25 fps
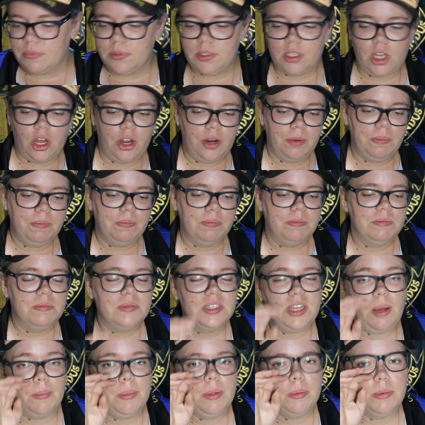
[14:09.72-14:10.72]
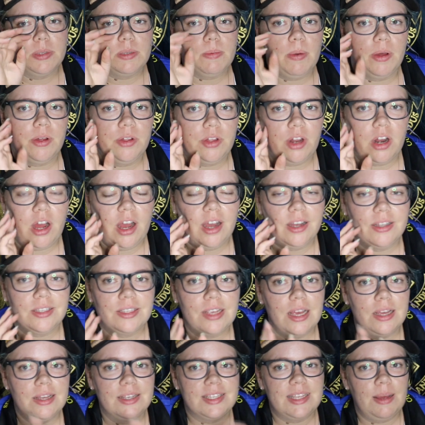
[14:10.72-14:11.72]
so some of them smell nice,
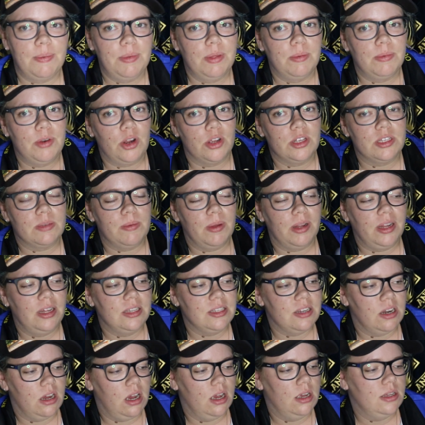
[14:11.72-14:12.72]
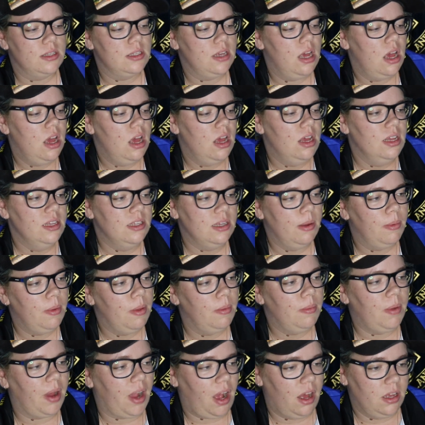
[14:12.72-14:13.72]
some of them don't smell as nice, some of
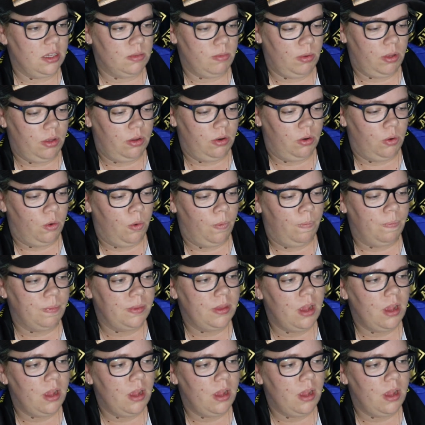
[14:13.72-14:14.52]
them I can't smell at all.